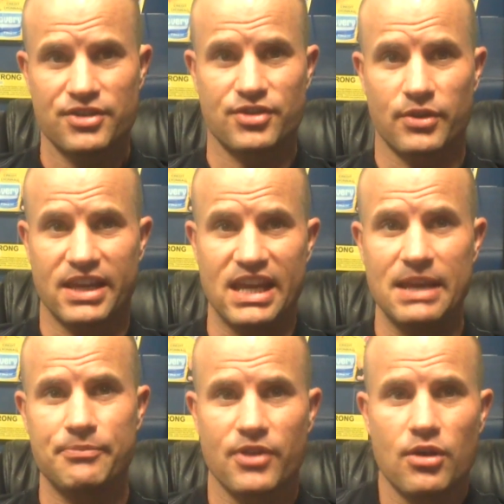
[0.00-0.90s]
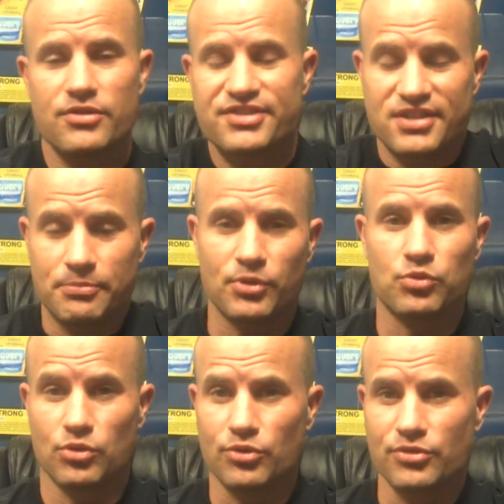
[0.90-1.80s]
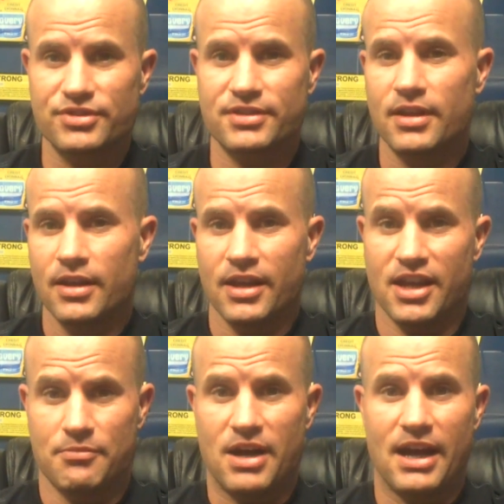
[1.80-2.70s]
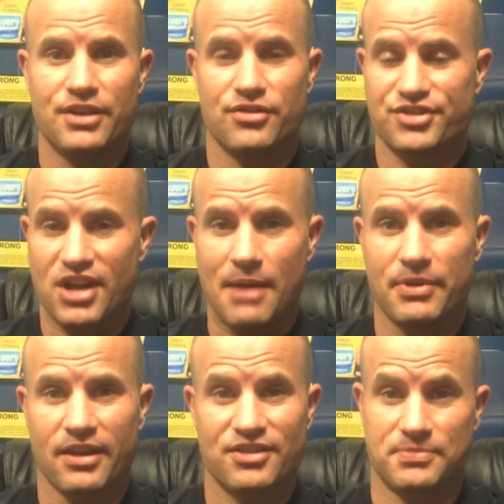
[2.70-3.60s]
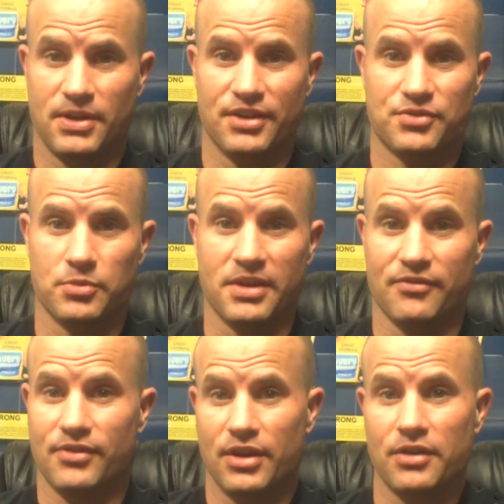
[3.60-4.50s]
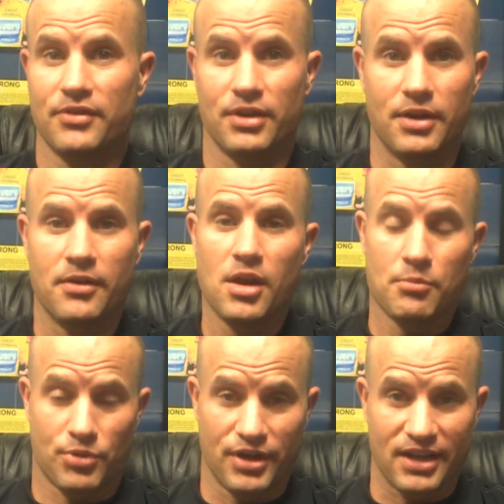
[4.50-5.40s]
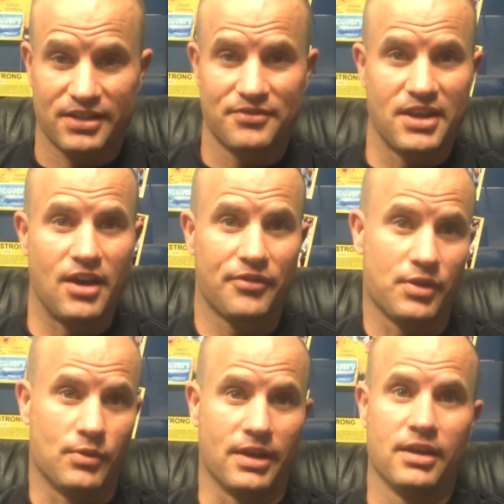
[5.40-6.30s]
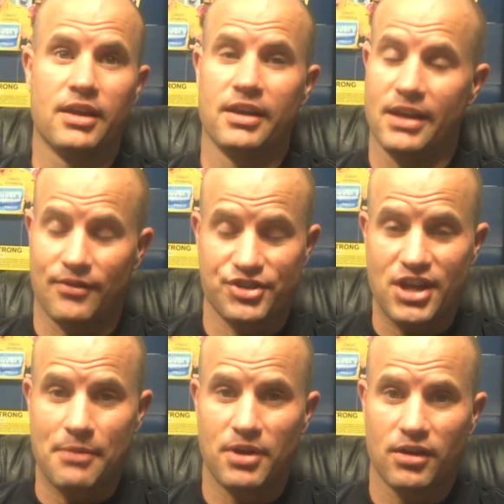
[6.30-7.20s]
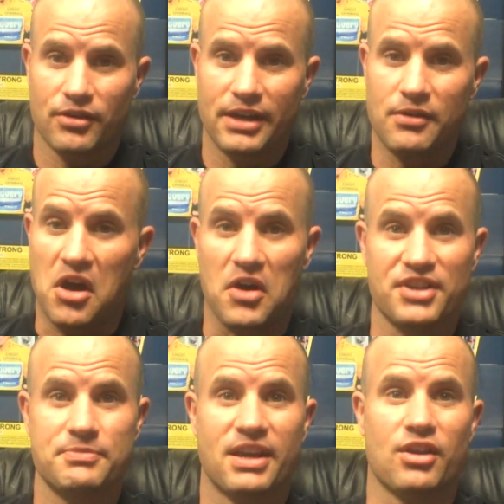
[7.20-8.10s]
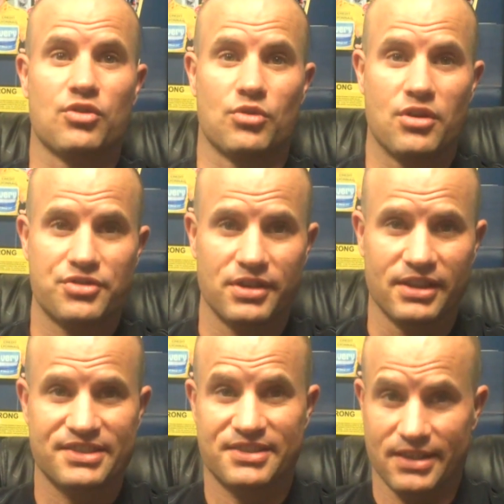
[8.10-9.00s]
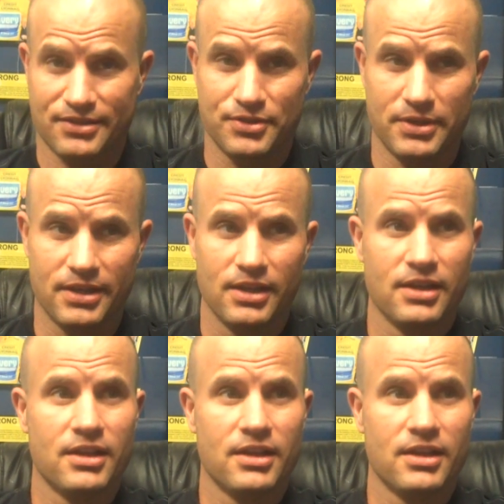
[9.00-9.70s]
So keep those simple rules in mind. Your shopping experience will be a very, very productive and healthy one. Never shop hungry. Always make a grocery list, stick to it.